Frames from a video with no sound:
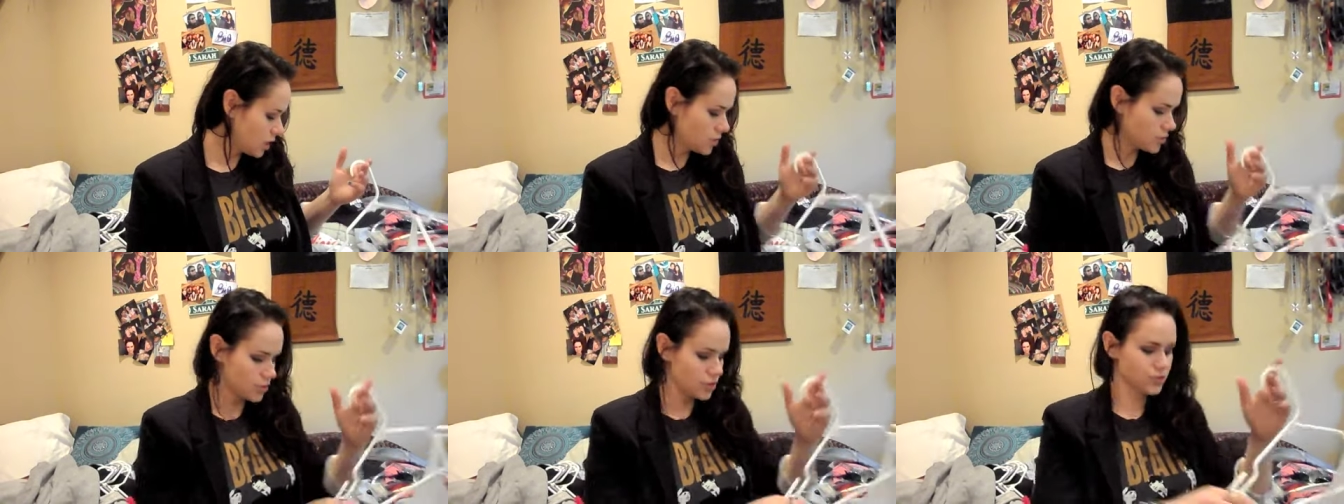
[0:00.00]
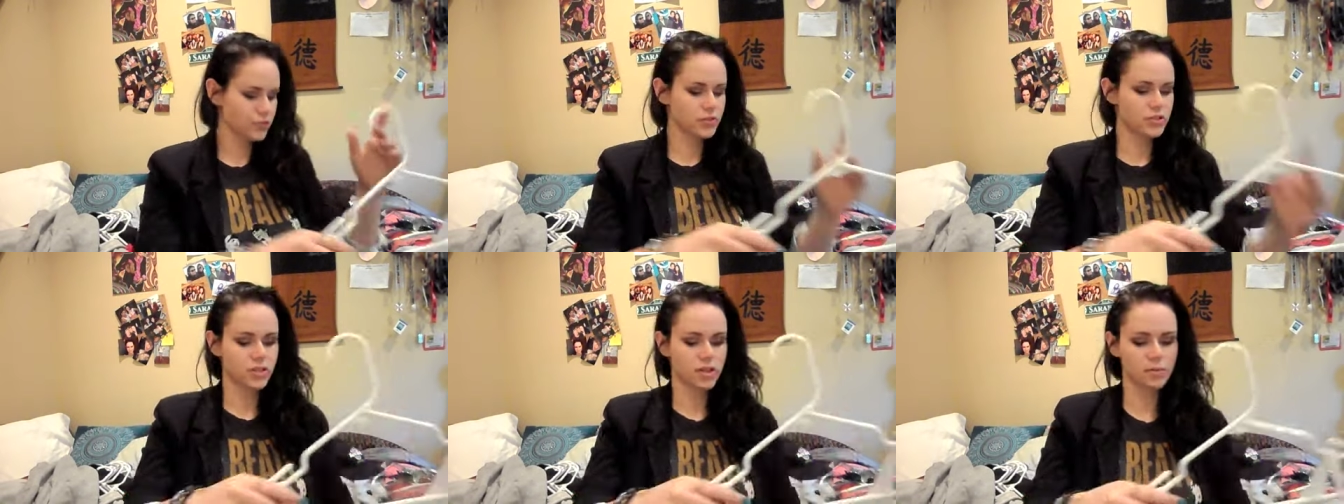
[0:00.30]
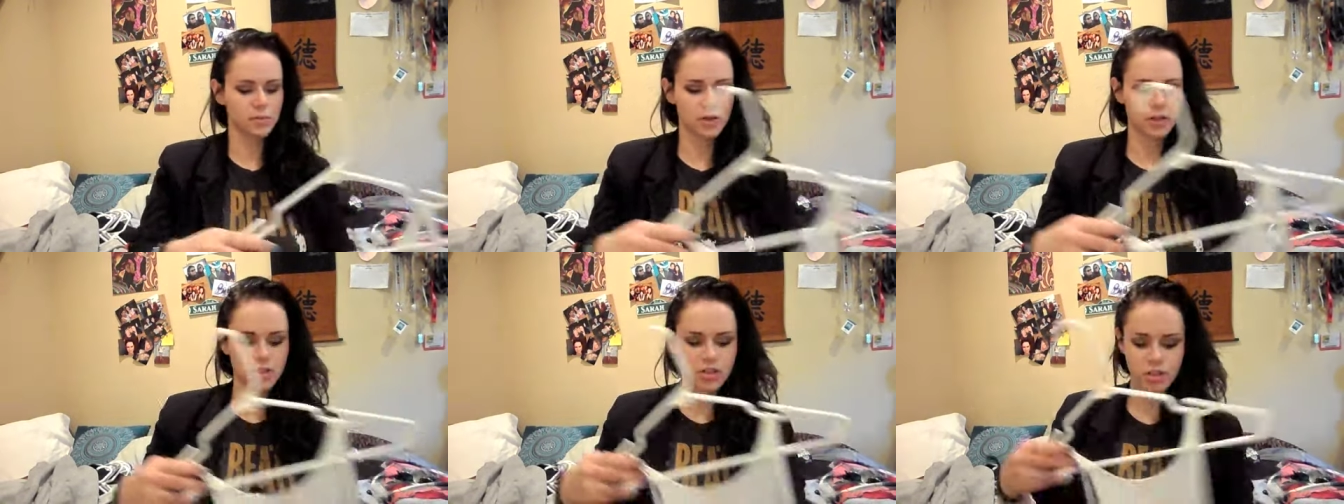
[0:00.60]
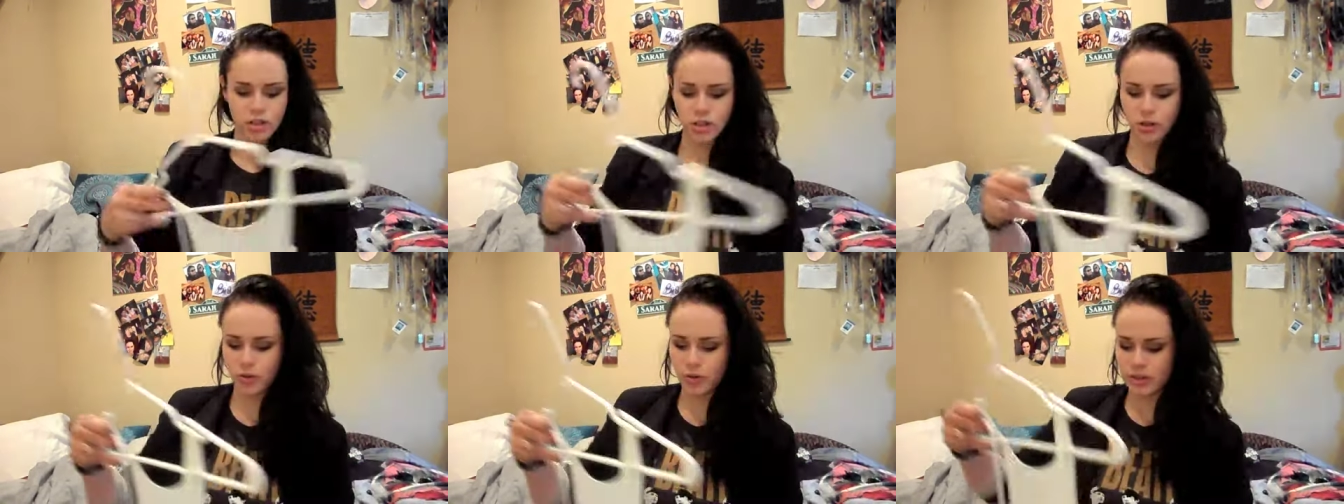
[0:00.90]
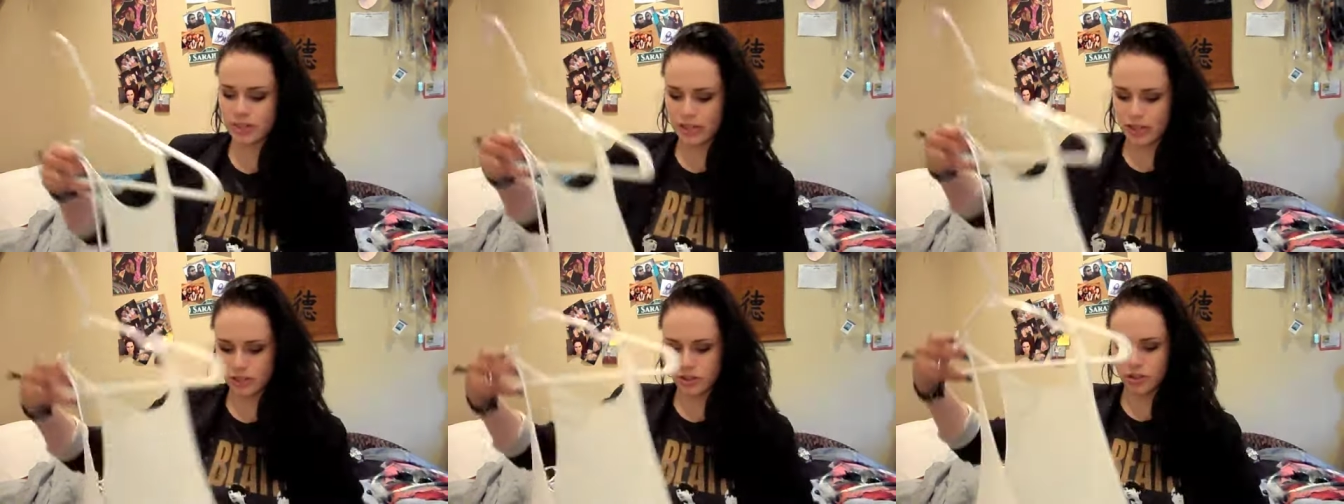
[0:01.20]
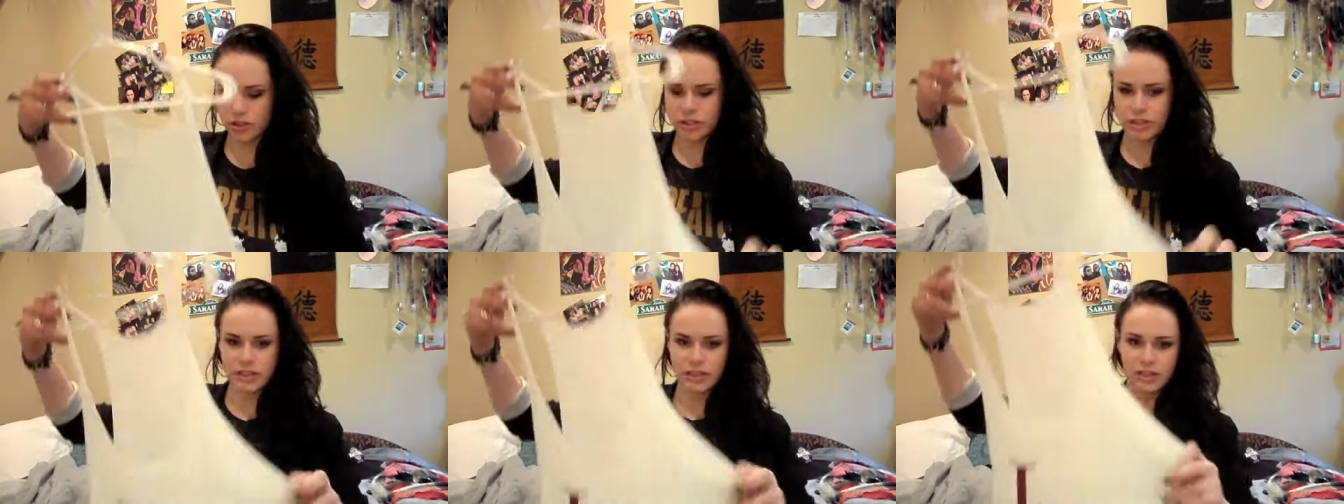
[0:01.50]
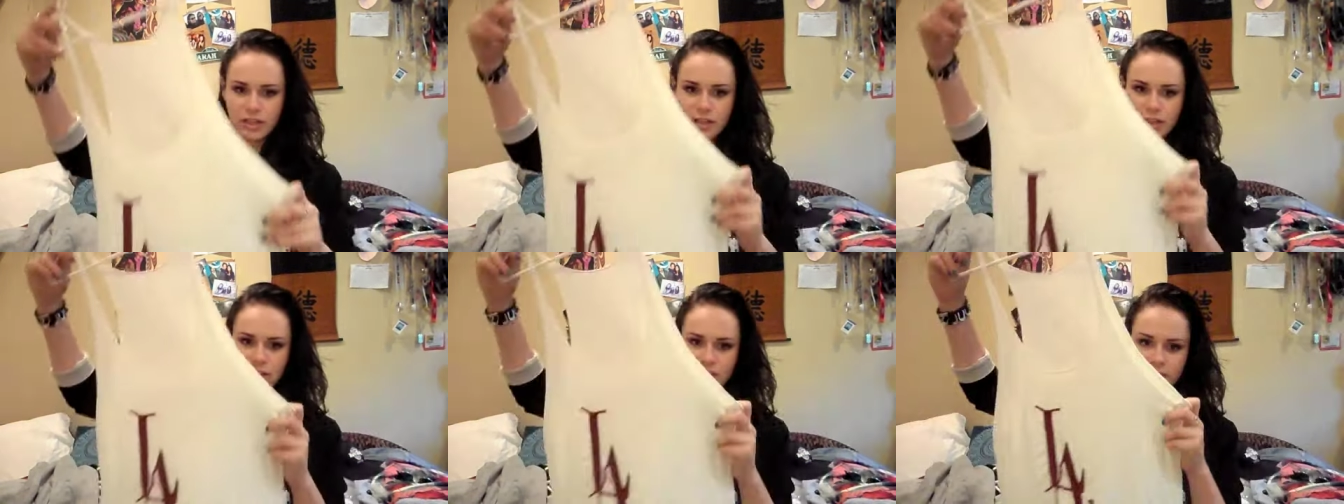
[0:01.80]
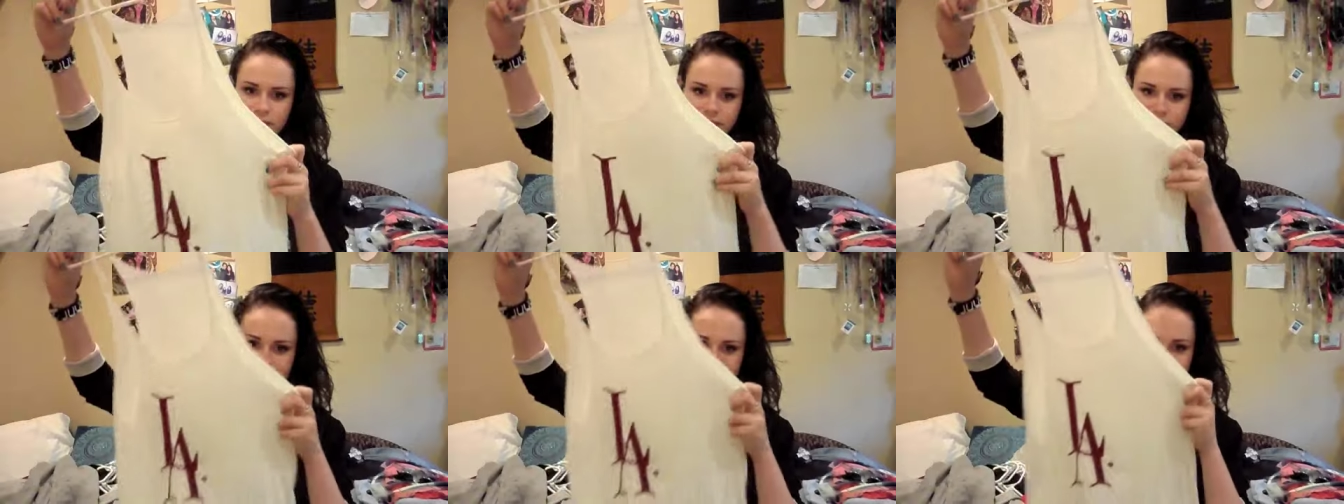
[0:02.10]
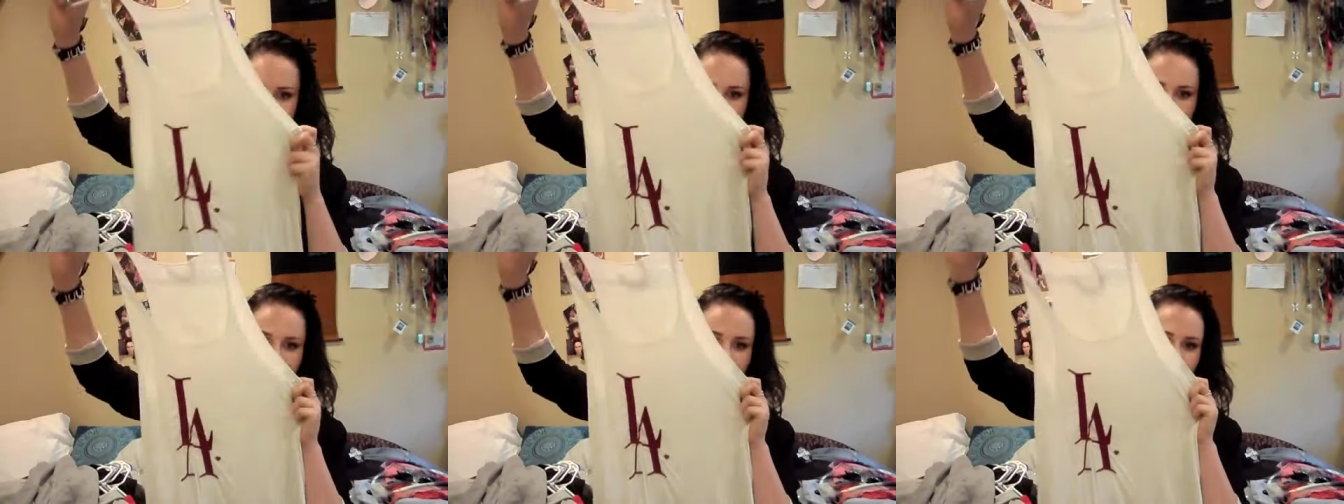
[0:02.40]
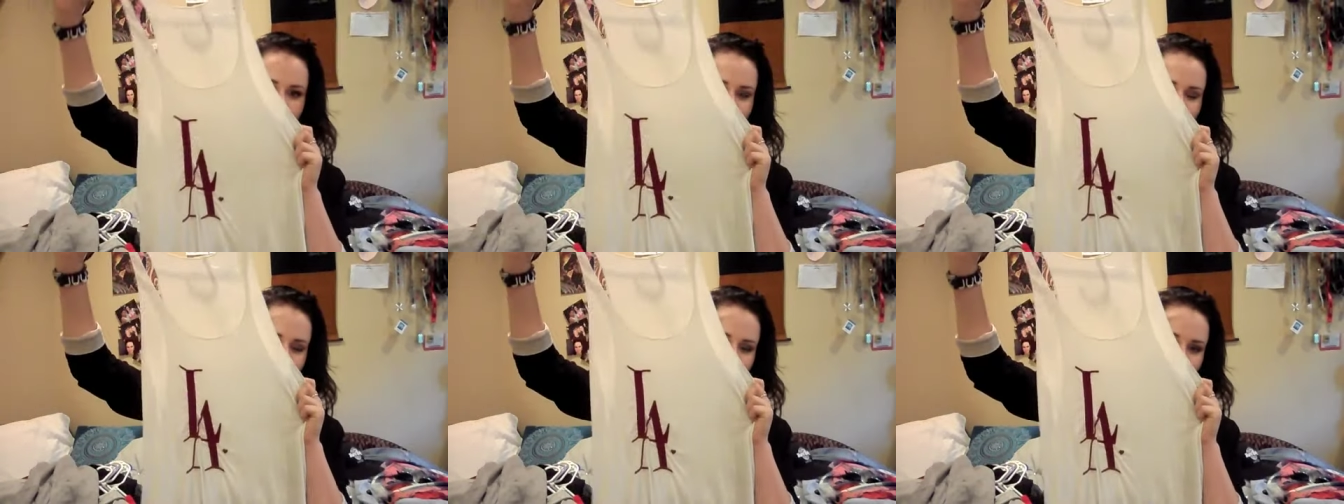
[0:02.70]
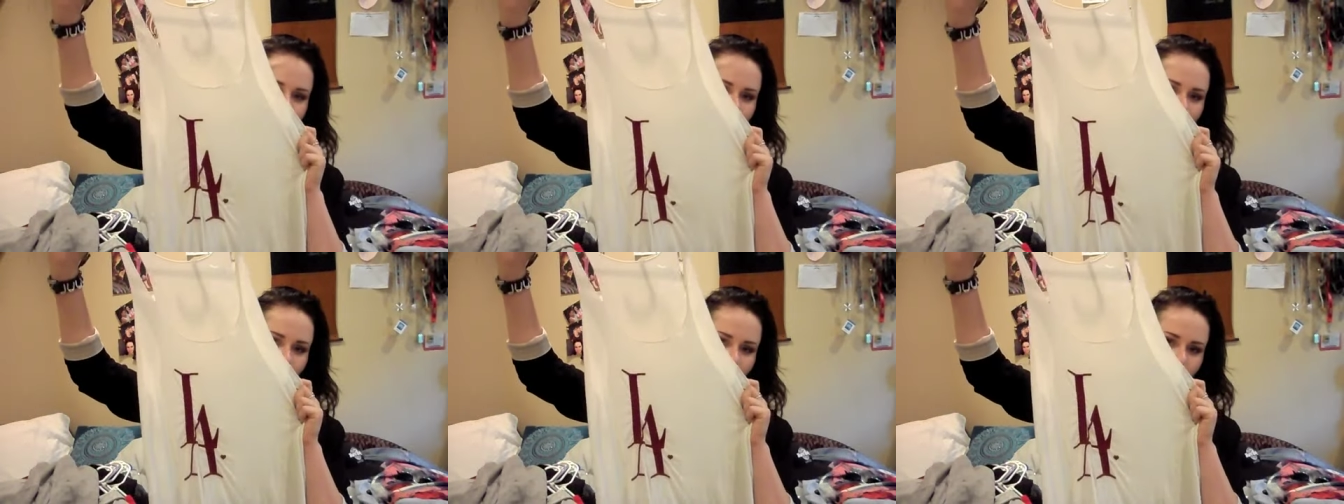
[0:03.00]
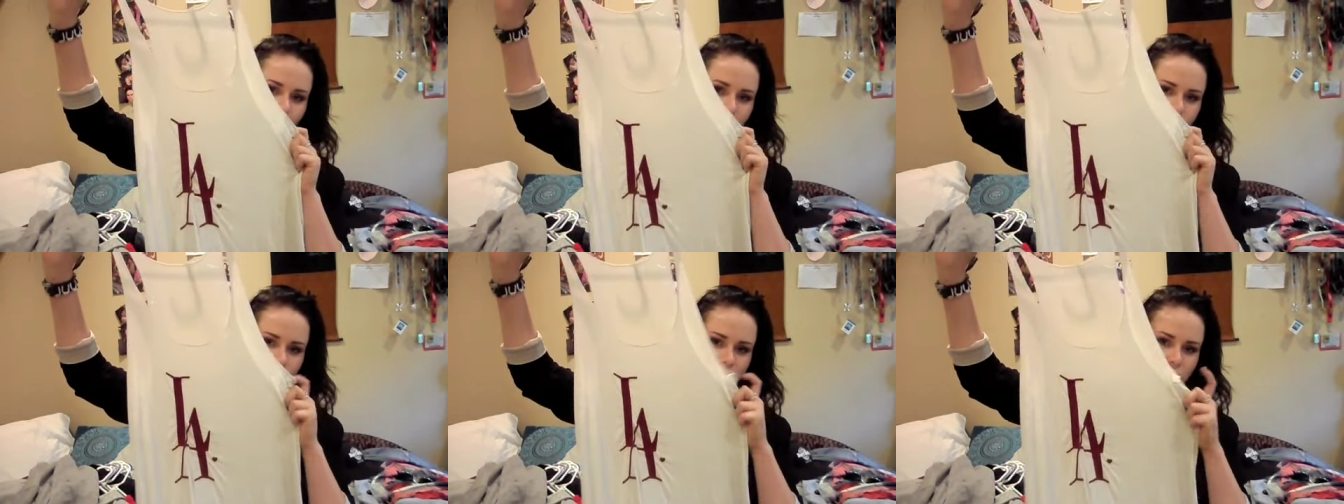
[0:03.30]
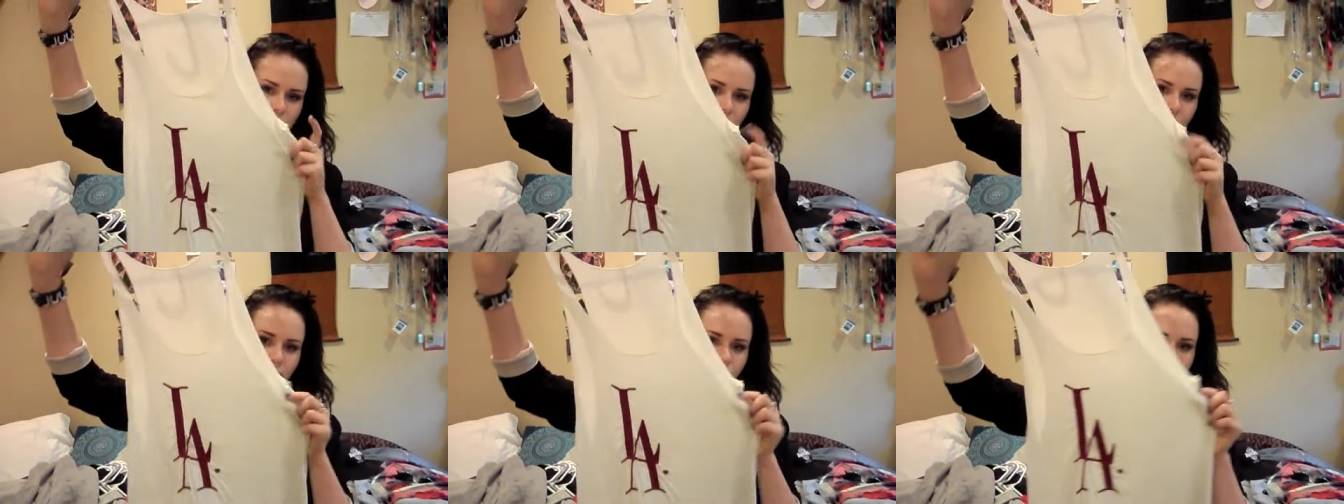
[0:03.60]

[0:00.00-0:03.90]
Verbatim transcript: So the first thing I'm going to show is actually this LA shirt.